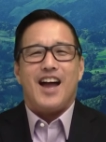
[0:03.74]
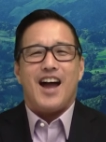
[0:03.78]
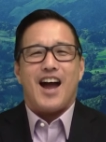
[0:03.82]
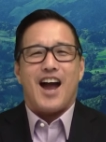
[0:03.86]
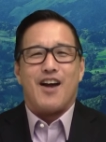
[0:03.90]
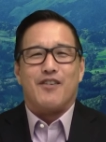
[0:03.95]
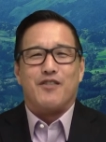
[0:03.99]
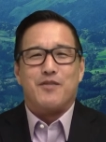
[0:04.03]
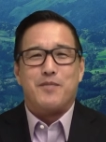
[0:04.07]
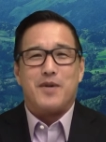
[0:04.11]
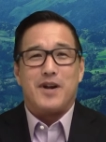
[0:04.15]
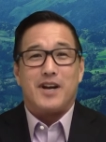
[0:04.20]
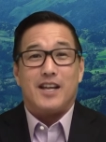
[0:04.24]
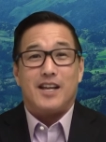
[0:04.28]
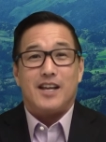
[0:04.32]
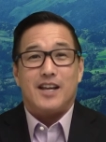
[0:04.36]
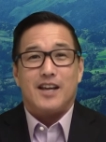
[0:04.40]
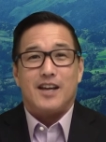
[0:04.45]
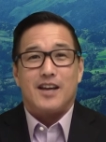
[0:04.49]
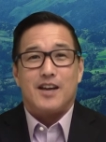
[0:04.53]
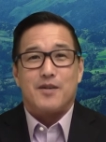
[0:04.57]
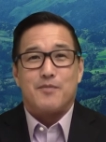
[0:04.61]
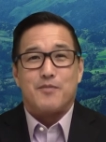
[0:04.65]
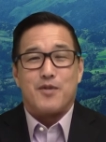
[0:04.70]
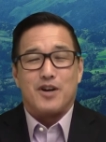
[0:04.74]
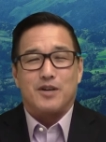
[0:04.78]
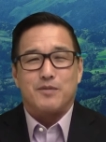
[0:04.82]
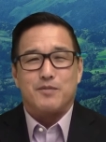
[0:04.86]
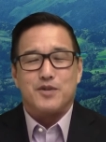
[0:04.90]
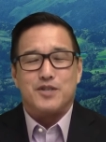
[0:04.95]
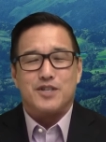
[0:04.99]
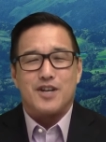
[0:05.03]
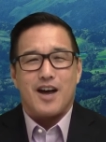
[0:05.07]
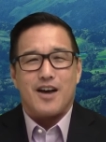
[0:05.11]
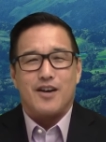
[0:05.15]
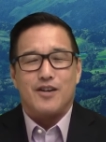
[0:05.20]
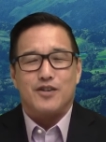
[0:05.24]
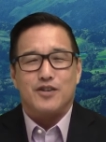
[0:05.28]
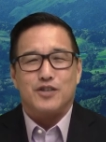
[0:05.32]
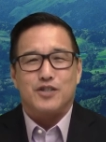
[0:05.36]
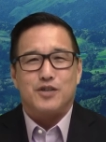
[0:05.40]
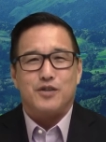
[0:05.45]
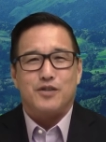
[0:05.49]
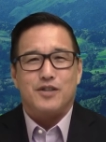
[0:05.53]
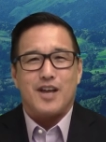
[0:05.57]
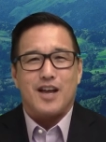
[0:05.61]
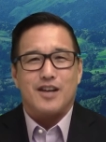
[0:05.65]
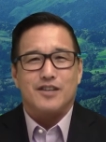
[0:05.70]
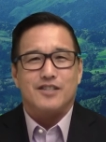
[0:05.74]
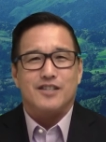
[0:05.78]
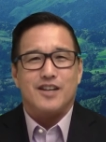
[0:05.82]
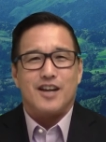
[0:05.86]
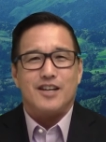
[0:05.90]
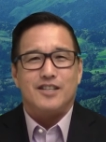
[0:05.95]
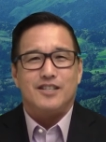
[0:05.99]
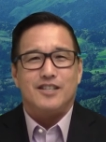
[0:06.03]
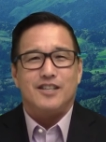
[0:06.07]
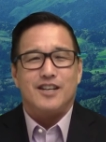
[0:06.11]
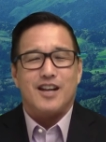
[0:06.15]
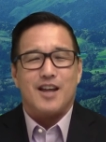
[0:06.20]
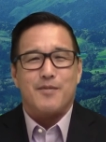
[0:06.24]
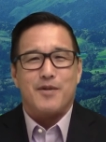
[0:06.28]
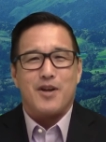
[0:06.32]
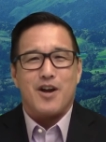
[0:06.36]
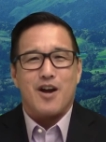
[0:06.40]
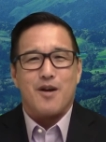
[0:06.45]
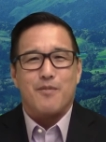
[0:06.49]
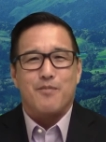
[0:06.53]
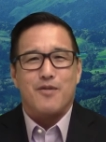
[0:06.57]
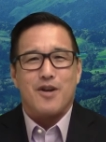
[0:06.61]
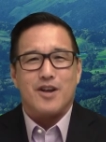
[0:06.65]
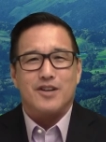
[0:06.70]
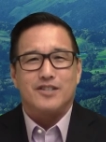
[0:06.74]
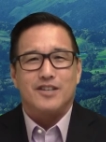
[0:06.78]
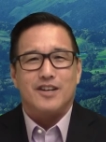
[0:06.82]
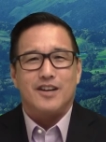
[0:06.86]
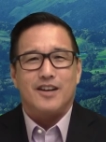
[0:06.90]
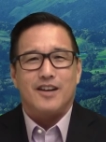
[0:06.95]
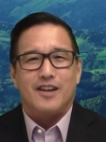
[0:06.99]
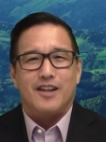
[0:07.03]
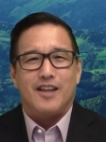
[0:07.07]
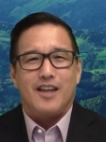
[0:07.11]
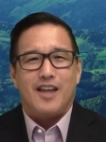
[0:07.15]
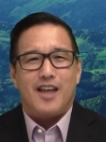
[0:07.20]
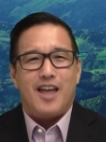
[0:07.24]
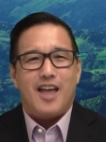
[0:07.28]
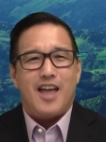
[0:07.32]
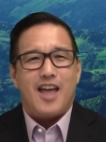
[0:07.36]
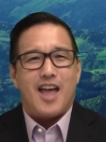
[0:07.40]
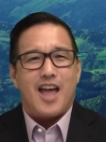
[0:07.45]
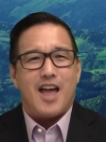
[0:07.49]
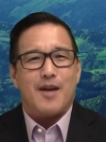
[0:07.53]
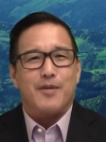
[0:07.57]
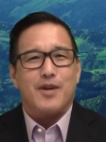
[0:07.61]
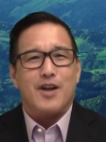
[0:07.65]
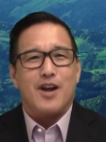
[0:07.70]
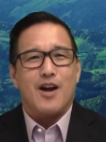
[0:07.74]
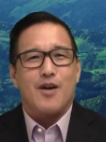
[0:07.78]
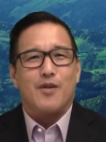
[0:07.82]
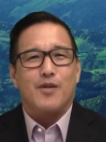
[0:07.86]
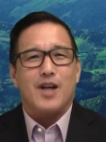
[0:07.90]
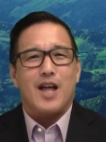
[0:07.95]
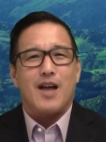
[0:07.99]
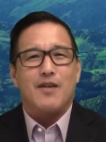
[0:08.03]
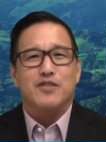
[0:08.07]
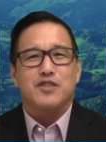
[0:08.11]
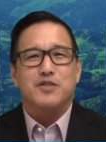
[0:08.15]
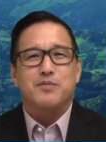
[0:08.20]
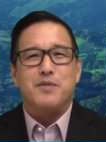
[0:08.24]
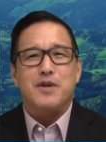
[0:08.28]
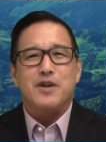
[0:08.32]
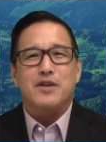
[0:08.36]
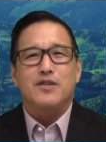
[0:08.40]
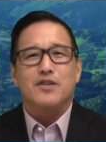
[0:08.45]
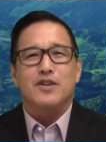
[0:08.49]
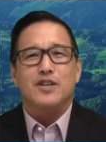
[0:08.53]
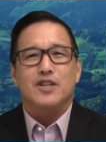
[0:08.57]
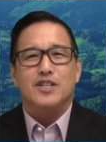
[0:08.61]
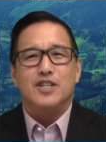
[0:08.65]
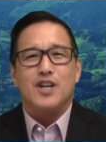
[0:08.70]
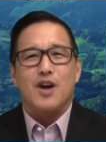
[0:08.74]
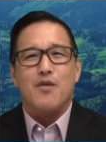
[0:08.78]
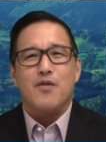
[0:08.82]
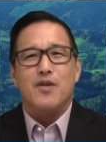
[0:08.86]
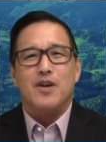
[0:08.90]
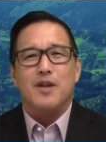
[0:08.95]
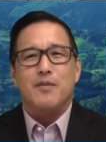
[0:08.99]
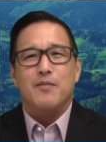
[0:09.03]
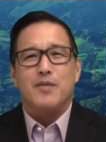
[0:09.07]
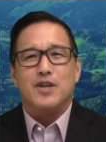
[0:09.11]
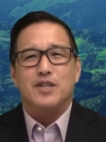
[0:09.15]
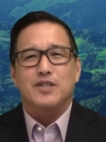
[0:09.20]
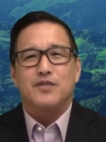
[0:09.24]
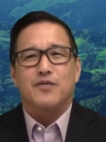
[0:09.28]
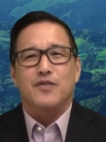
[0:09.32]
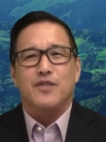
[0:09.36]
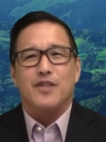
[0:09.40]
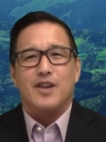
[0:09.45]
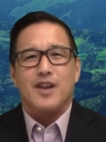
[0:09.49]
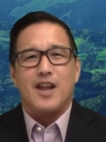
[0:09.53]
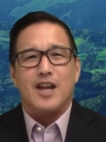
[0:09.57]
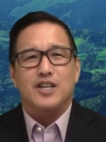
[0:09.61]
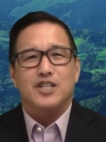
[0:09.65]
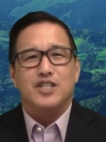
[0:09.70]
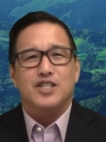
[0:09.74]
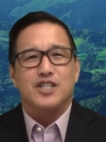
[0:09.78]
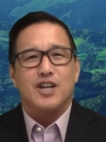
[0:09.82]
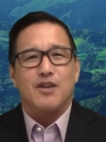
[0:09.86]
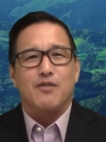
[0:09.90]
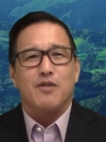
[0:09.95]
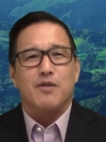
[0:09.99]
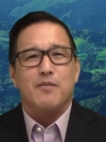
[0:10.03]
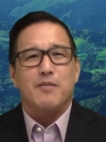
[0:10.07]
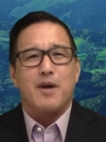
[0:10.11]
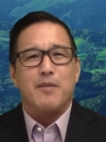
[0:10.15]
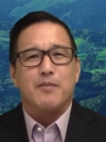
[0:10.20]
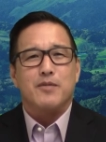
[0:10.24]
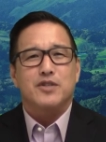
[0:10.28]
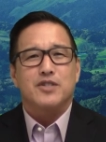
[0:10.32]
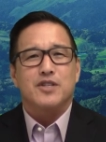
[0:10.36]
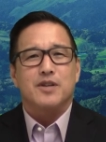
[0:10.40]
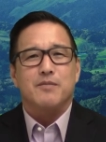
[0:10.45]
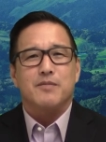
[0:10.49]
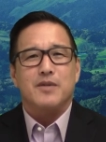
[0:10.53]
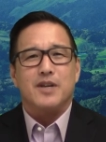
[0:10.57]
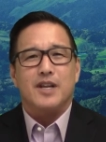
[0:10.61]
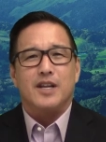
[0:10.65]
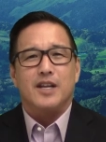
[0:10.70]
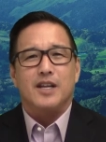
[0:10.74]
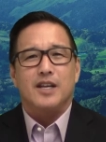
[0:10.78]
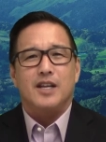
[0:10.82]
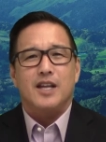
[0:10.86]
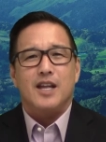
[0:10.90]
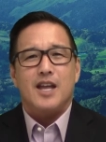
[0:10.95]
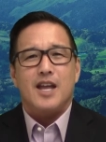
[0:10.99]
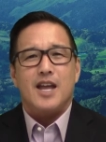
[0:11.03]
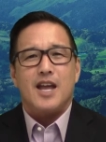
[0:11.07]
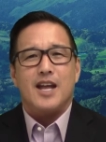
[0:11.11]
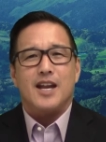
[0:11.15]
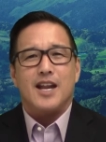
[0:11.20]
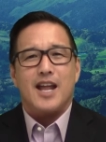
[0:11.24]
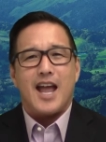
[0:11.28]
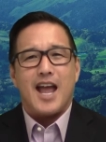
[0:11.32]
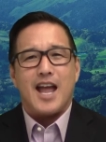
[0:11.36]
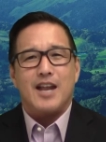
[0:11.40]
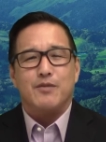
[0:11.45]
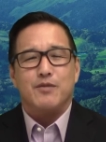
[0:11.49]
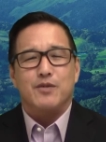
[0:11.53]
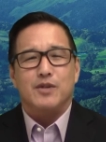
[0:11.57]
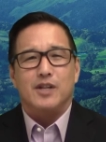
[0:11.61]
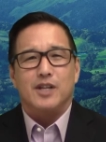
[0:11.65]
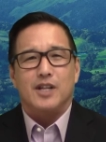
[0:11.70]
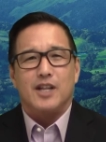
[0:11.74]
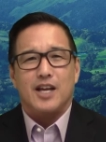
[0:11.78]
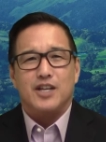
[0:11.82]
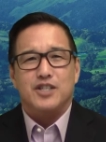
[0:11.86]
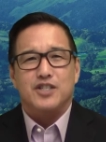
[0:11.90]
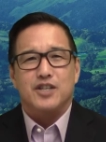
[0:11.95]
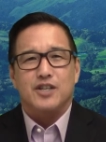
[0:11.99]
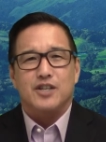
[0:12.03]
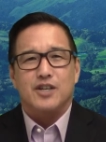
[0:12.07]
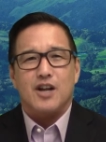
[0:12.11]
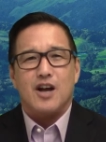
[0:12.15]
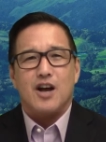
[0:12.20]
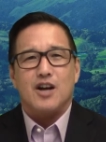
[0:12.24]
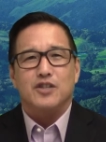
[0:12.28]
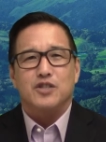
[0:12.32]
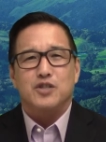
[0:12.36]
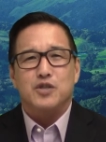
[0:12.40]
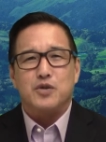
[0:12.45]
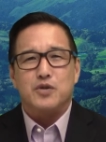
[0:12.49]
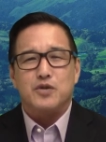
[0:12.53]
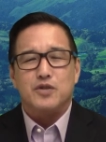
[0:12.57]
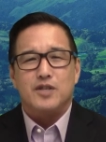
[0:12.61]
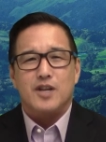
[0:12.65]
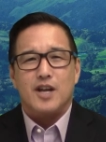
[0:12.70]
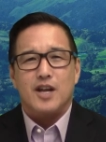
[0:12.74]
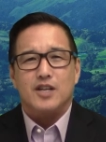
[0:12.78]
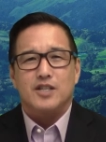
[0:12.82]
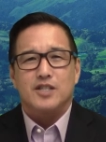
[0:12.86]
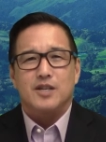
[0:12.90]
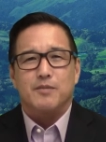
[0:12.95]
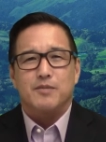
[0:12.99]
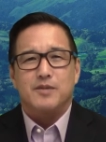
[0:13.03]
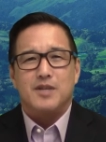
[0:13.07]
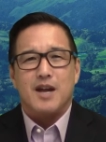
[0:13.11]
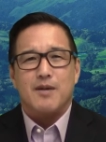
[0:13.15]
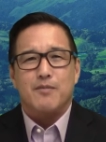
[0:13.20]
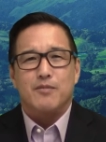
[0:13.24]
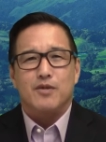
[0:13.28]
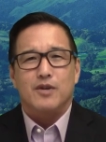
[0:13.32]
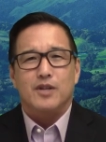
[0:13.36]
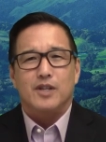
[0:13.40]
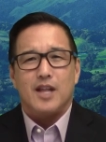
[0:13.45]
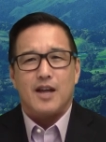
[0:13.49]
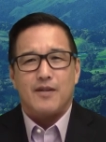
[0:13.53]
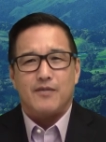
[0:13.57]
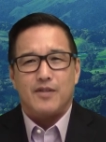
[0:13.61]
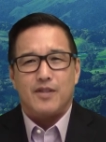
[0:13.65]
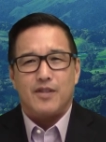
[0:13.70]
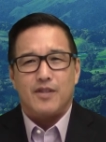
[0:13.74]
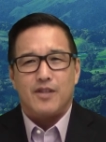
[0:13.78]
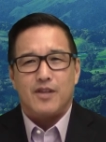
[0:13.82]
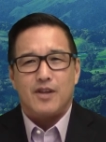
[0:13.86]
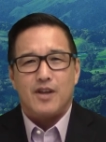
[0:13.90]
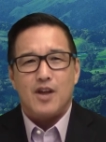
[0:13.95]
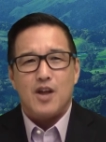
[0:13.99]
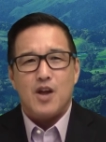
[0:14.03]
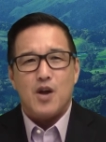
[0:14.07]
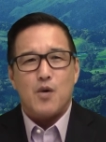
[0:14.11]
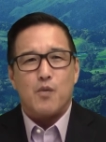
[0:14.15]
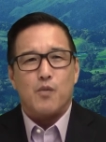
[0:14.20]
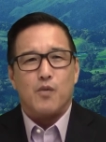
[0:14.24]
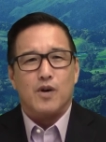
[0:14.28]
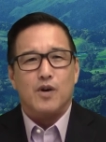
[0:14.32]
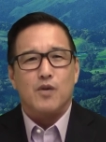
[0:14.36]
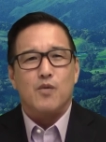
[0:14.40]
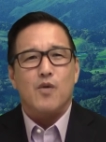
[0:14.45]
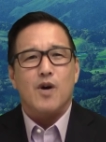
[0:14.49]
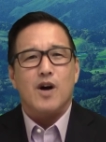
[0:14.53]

Hi everybody, Mark Machado, your 2018 MAR President. MAR will have a speaker you don't want to miss for the next general membership meeting and annual election on Tuesday, September 11th. We're